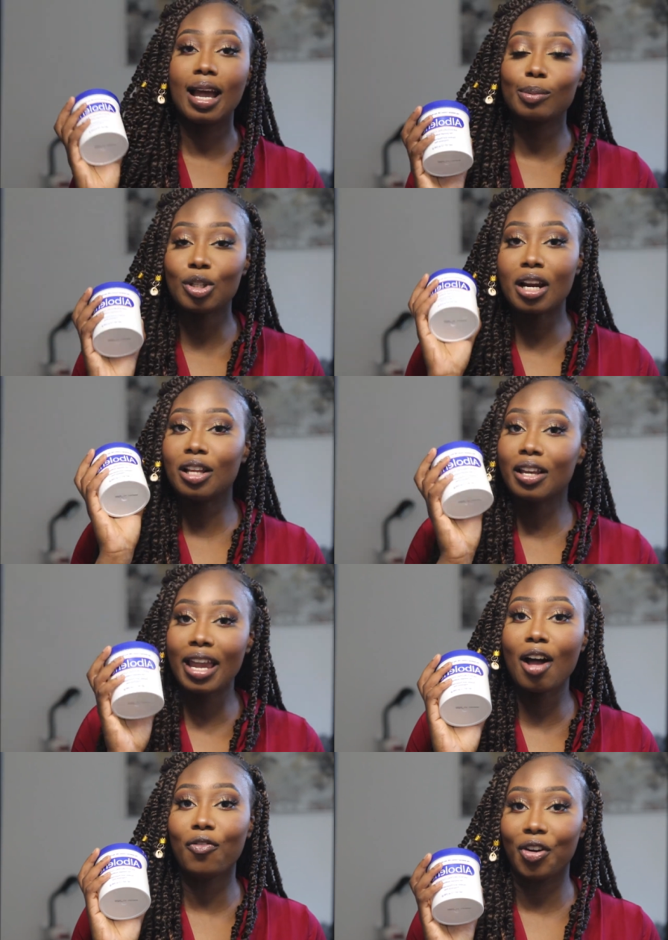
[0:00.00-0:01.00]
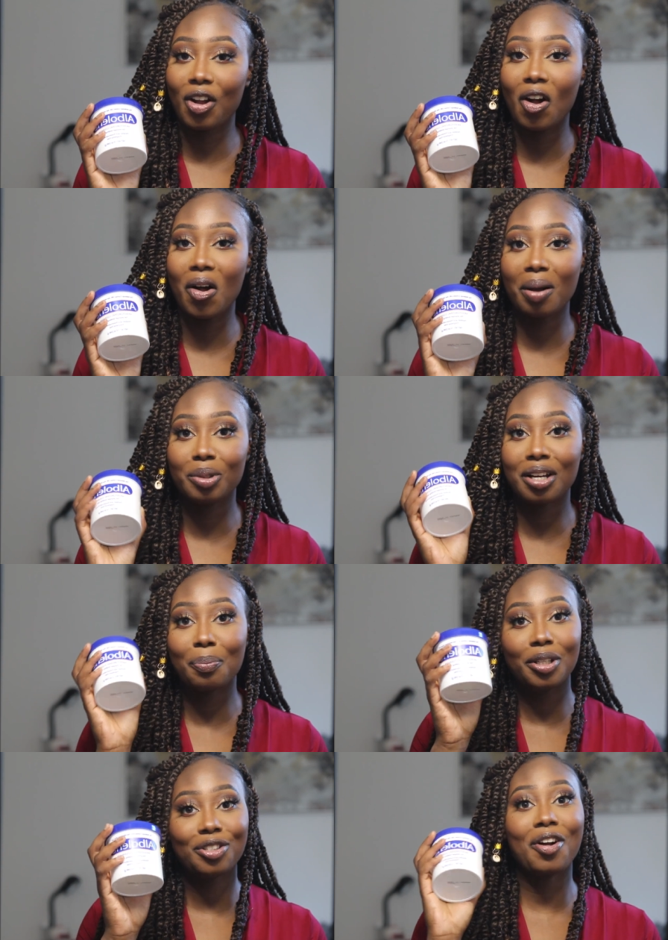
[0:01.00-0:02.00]
I'm trying to look out for y'all. I'm trying
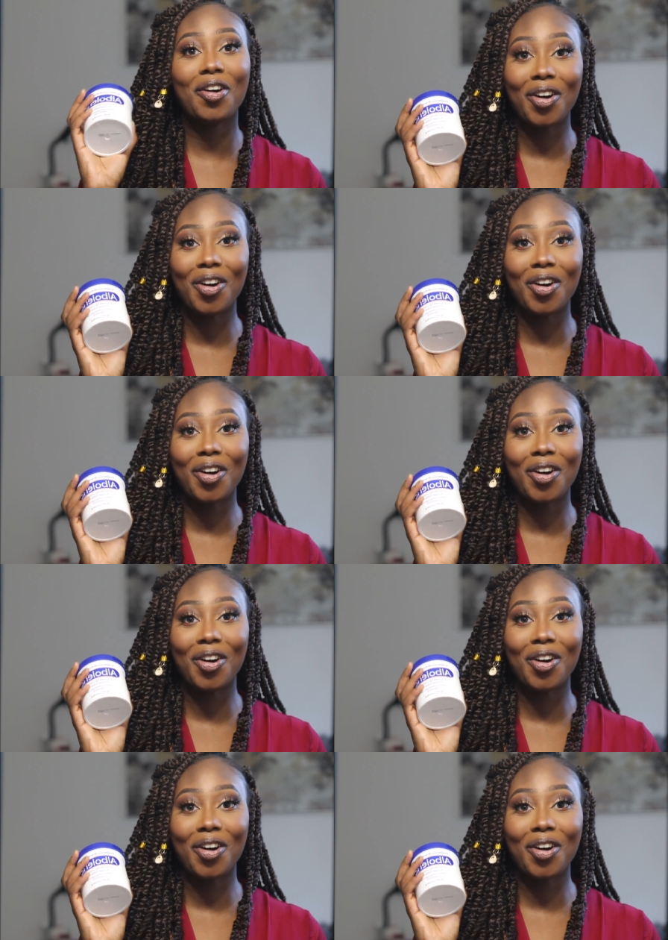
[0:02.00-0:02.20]
to put y'all